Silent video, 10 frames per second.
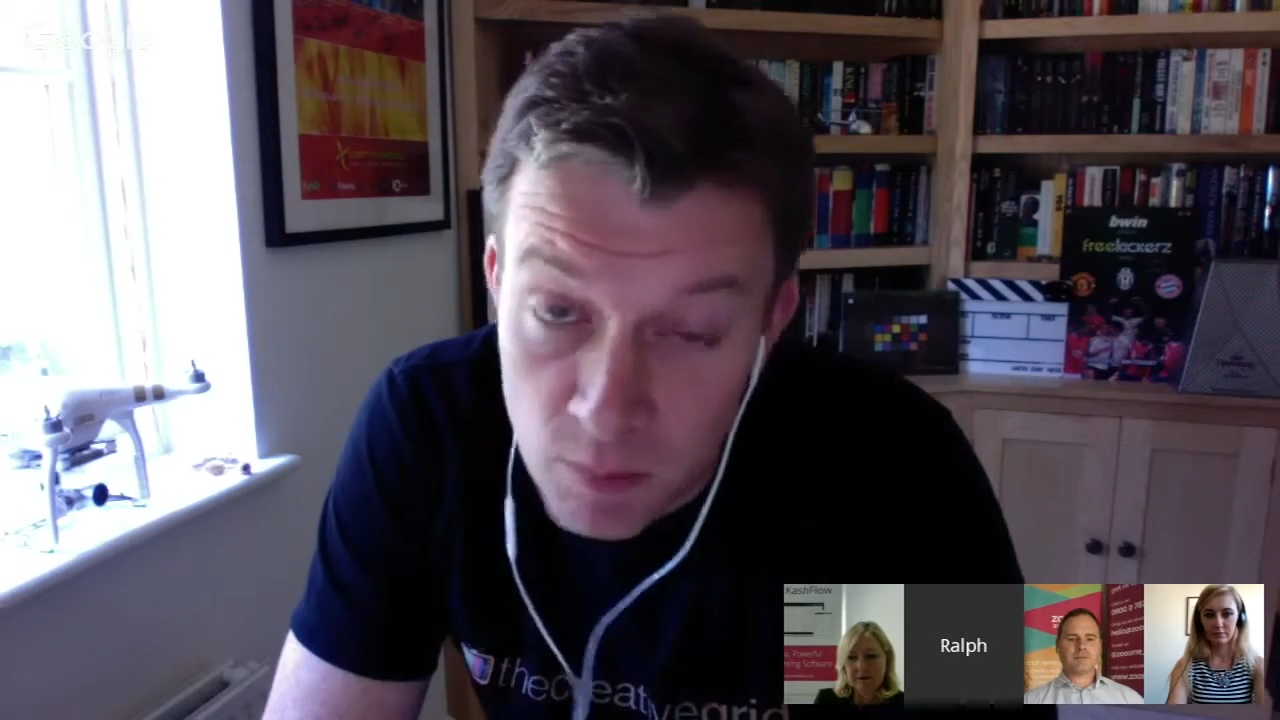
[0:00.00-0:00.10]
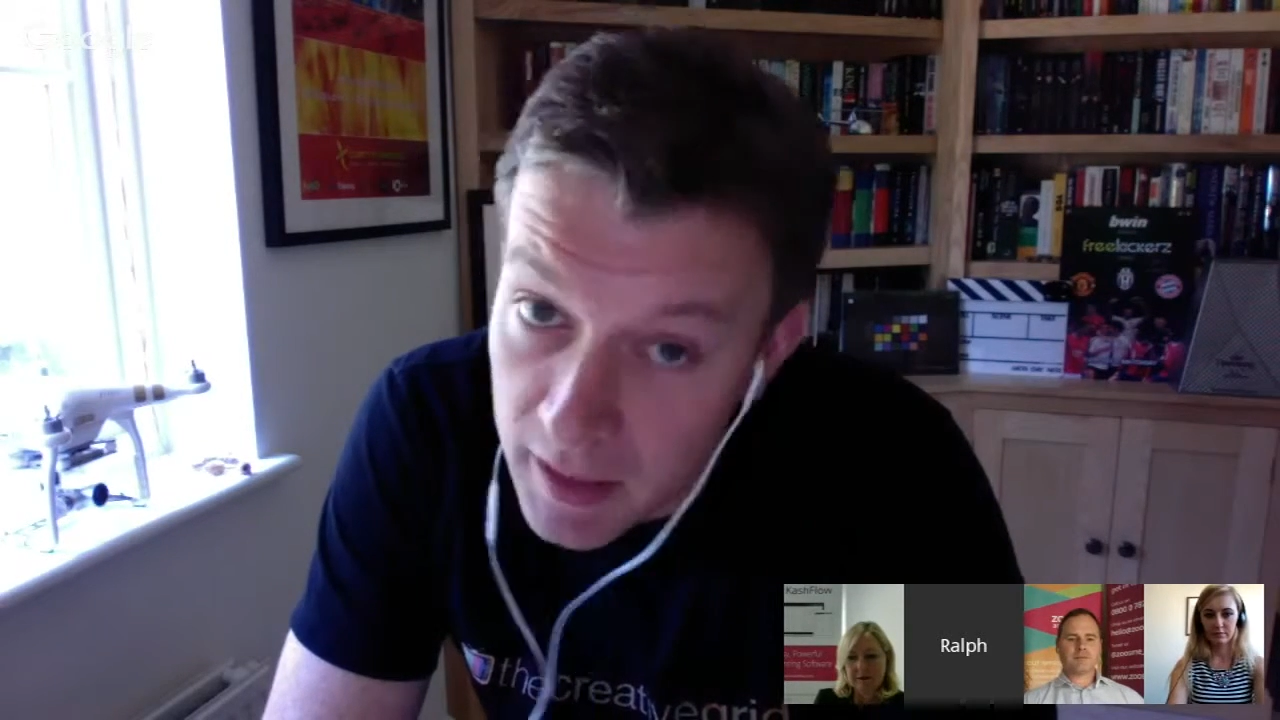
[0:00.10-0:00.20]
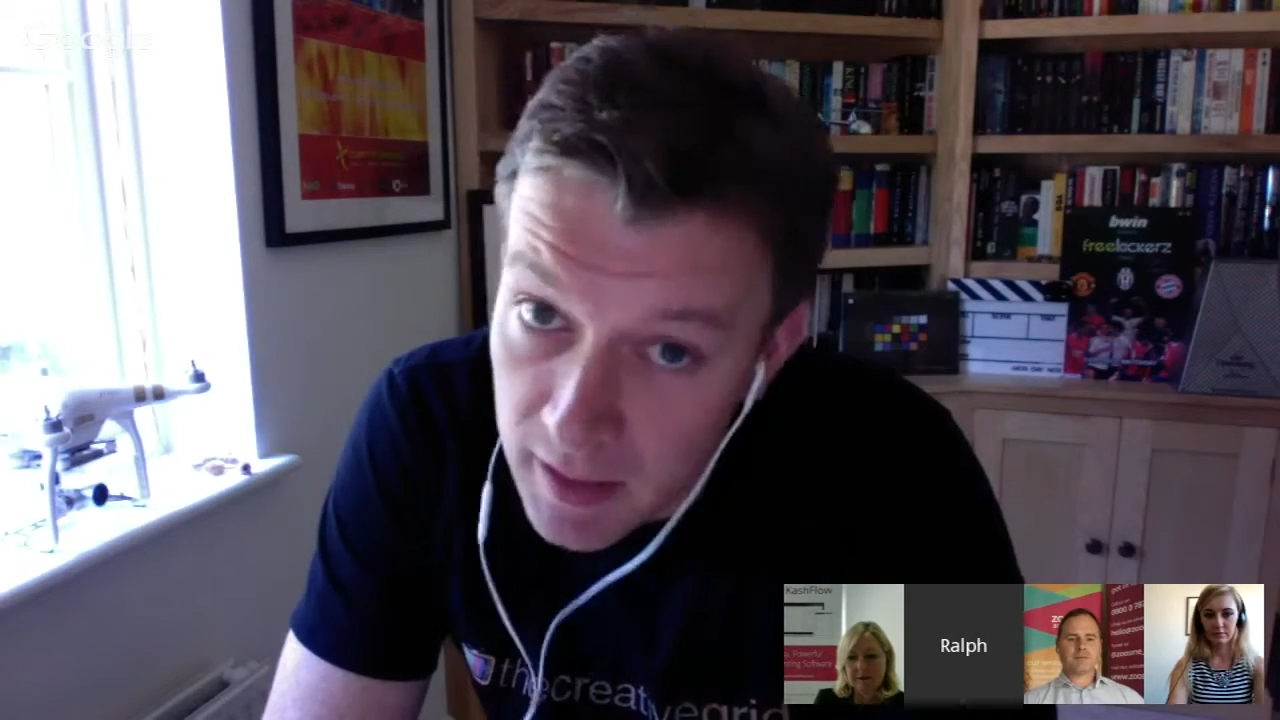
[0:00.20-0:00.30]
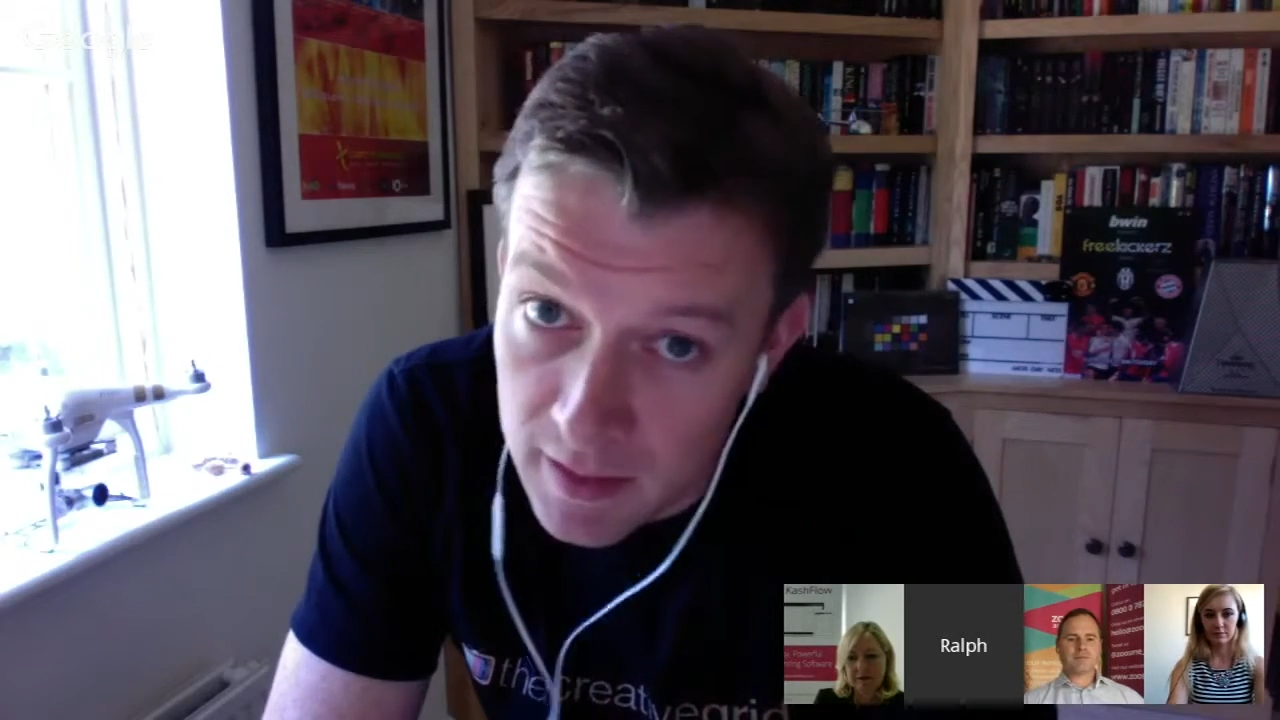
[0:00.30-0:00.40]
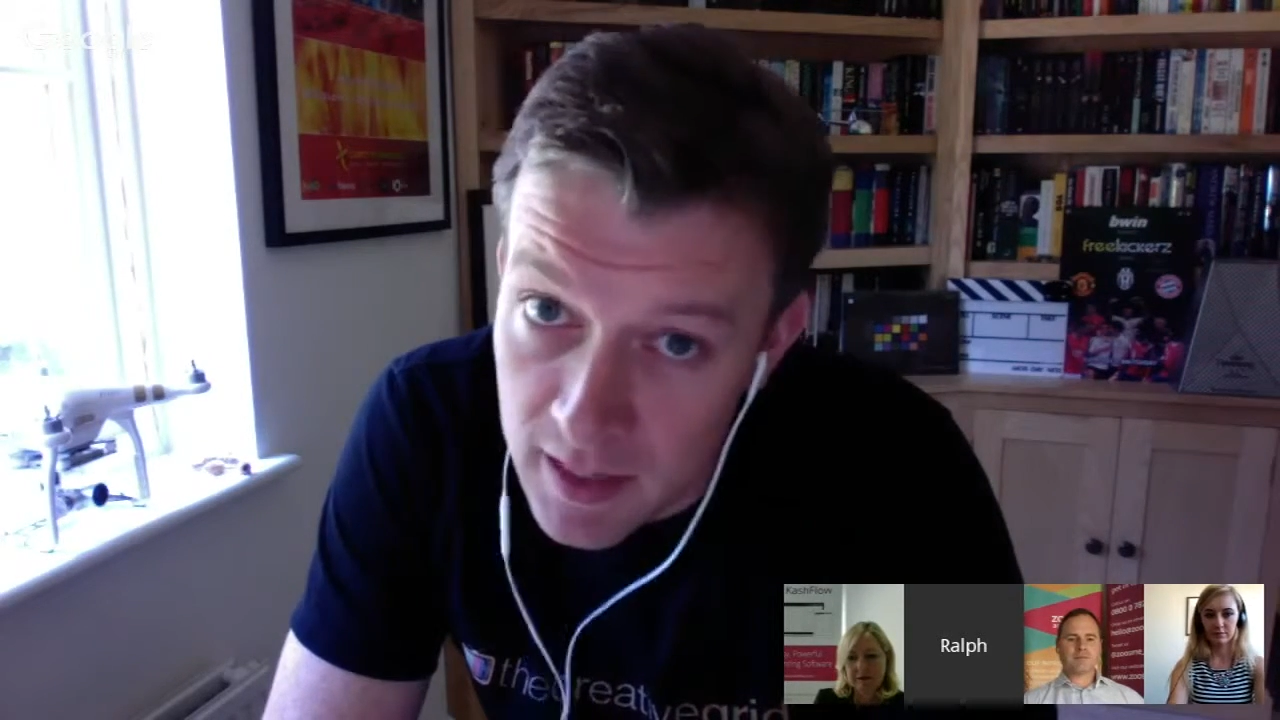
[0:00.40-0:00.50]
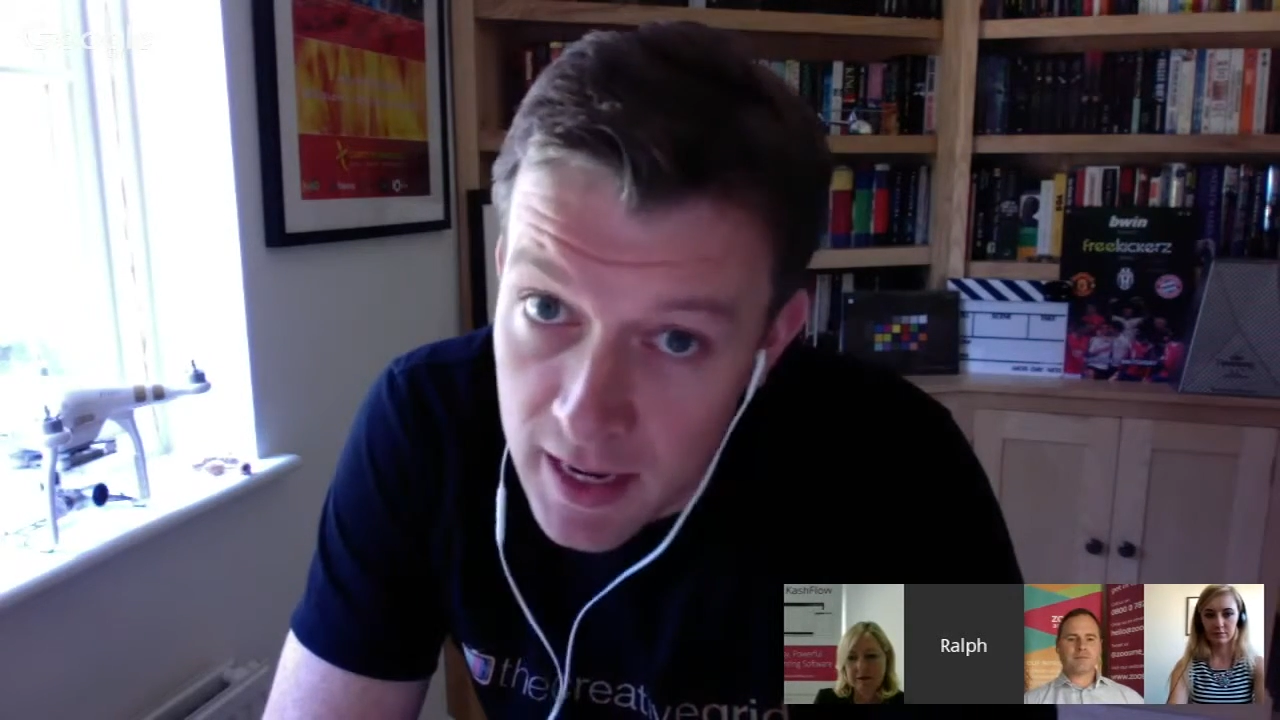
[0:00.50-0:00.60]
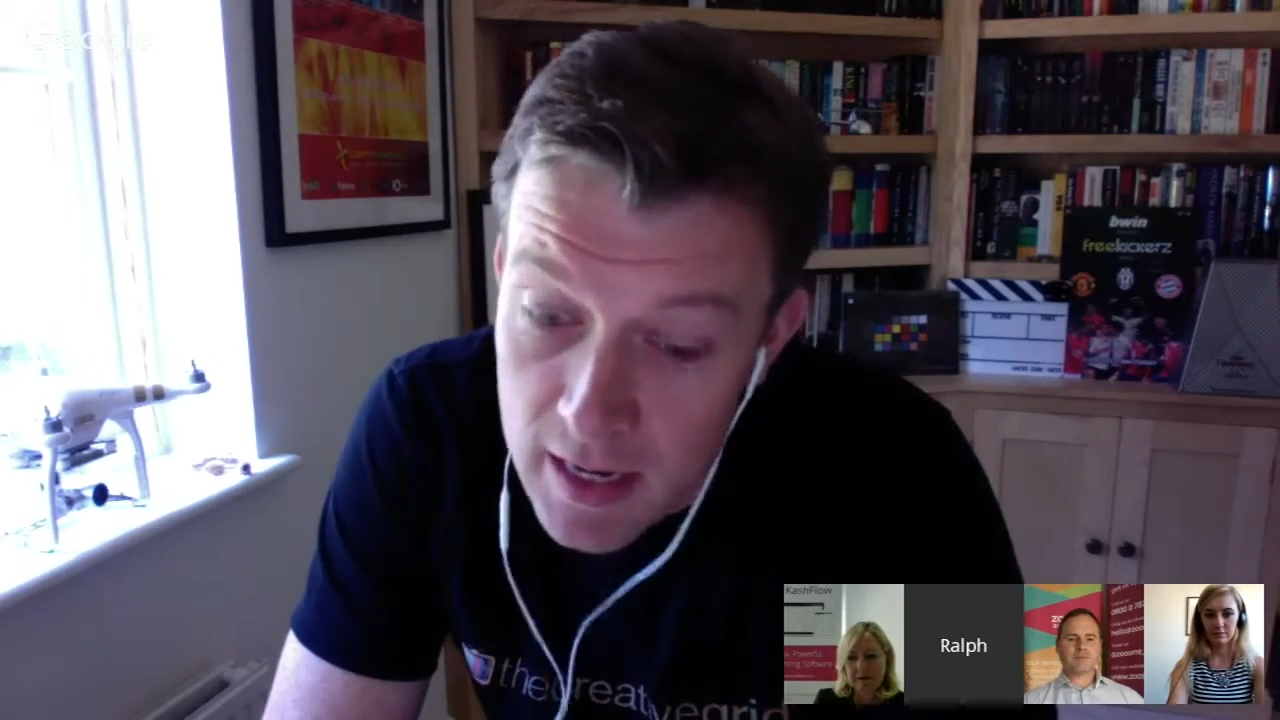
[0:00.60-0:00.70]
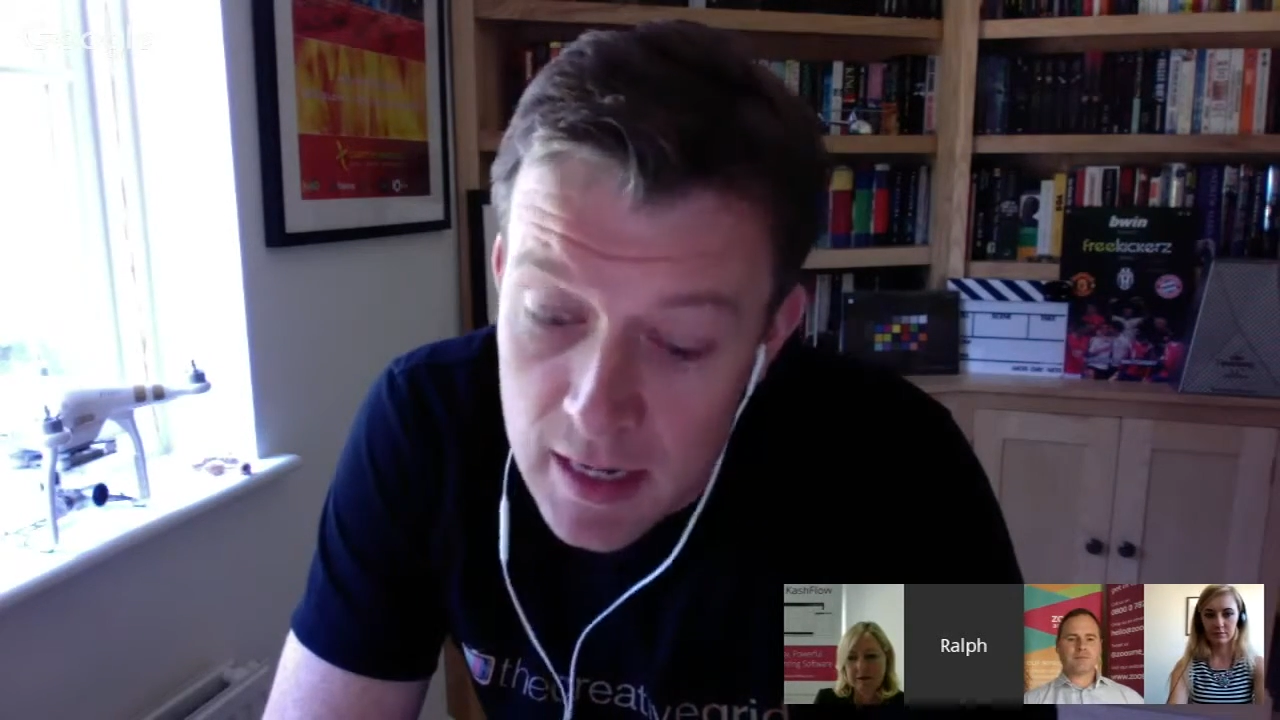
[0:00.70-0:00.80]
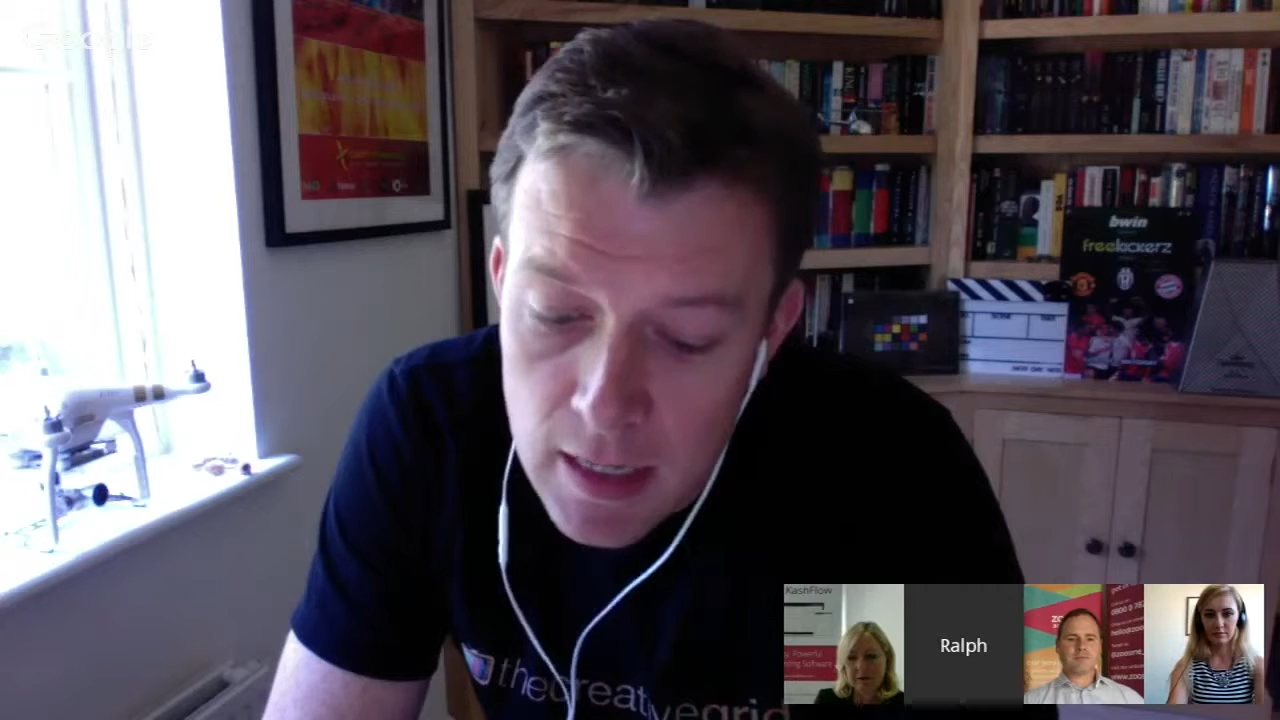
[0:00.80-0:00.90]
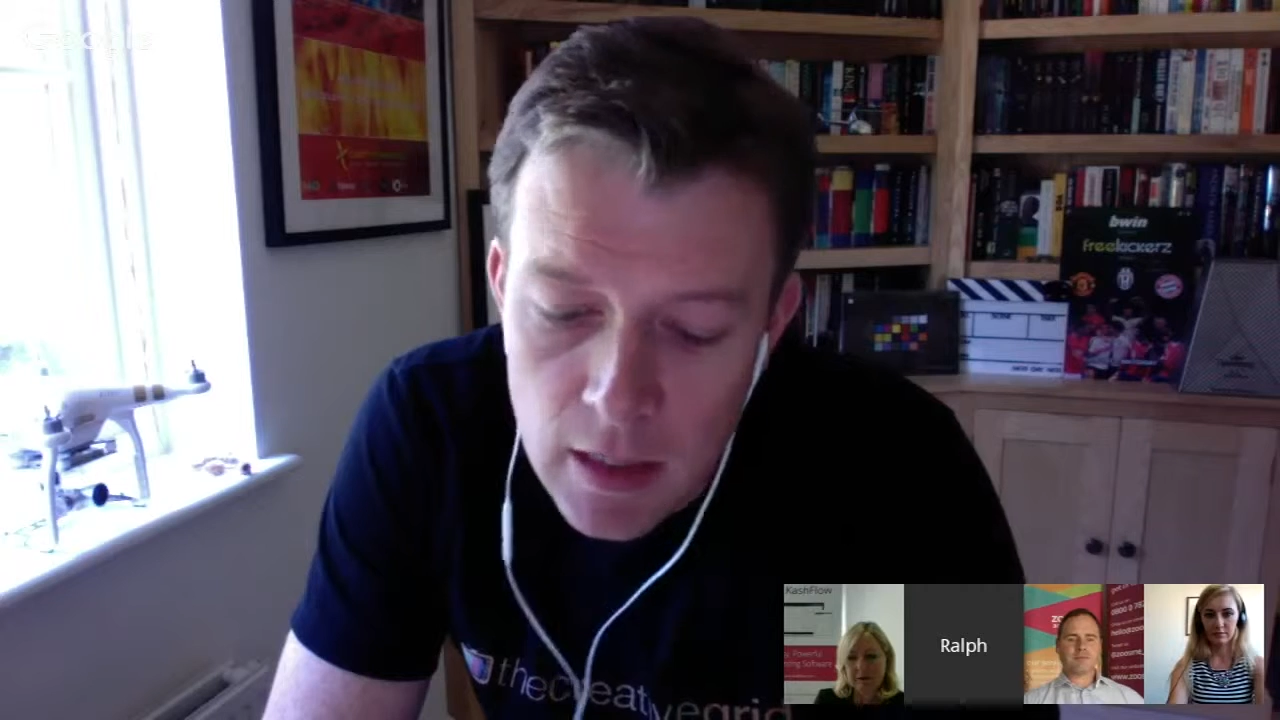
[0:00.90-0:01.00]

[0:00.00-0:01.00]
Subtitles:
back in the day.